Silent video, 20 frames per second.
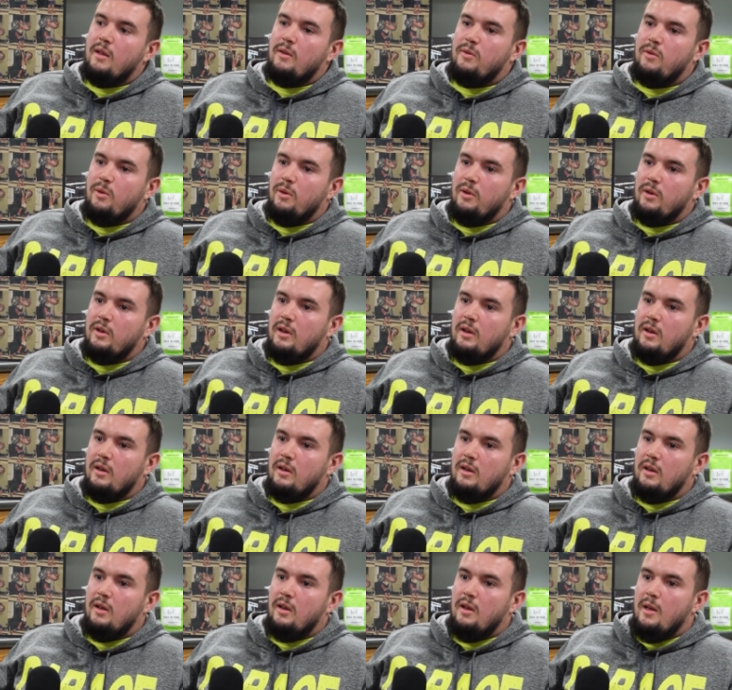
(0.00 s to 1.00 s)

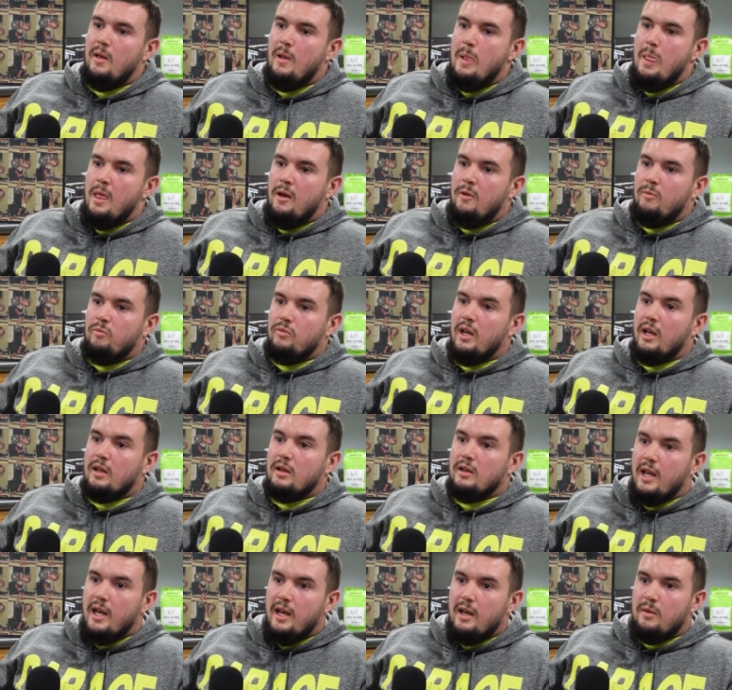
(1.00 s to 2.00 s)
California, yeah, yeah, yeah, like
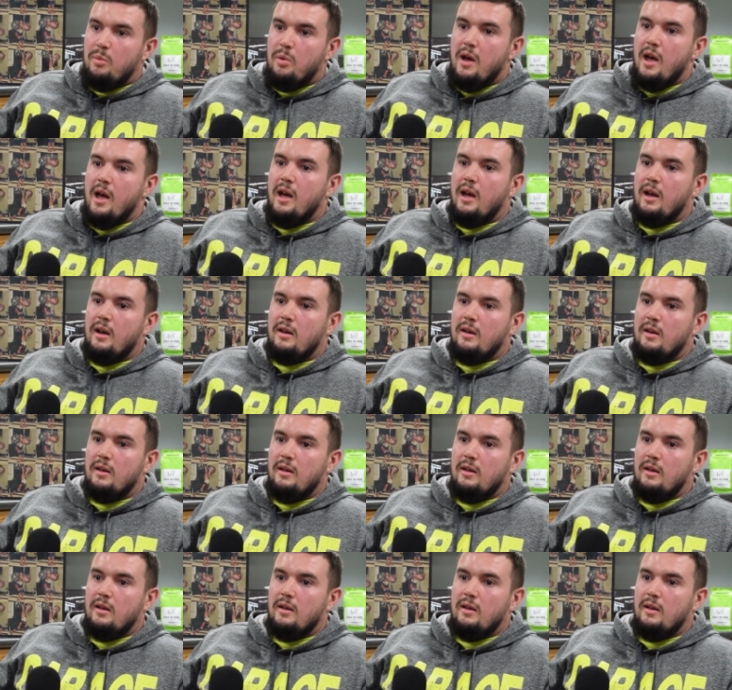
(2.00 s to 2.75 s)
laid back,